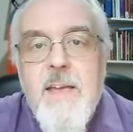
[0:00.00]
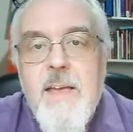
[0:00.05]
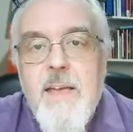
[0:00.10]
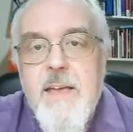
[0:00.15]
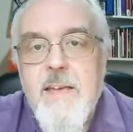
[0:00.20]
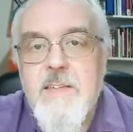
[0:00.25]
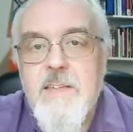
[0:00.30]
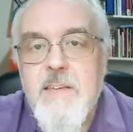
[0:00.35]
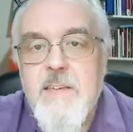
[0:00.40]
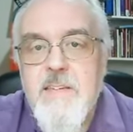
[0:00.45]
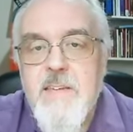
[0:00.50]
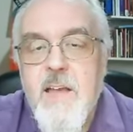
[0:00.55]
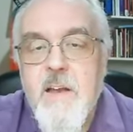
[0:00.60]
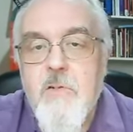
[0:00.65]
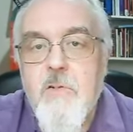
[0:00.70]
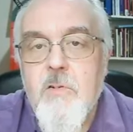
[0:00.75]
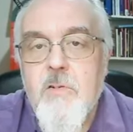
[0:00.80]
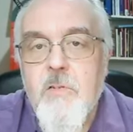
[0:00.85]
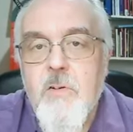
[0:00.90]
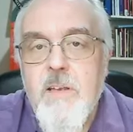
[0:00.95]
as a
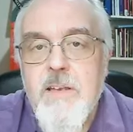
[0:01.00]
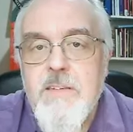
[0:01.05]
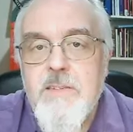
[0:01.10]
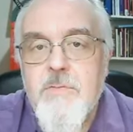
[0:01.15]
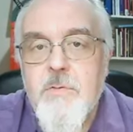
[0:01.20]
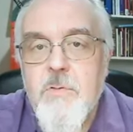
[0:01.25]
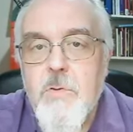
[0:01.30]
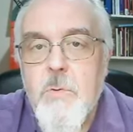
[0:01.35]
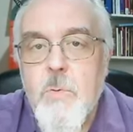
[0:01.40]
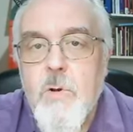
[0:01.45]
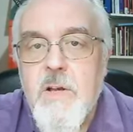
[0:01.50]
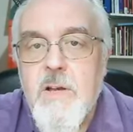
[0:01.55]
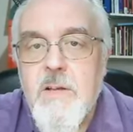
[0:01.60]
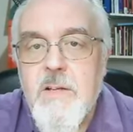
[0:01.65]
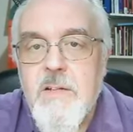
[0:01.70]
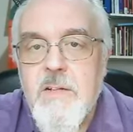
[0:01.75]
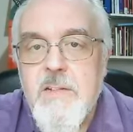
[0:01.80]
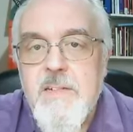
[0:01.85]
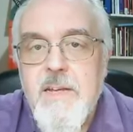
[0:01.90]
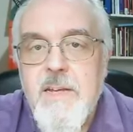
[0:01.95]
sacrifice for the
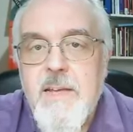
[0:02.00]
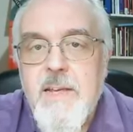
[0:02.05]
world,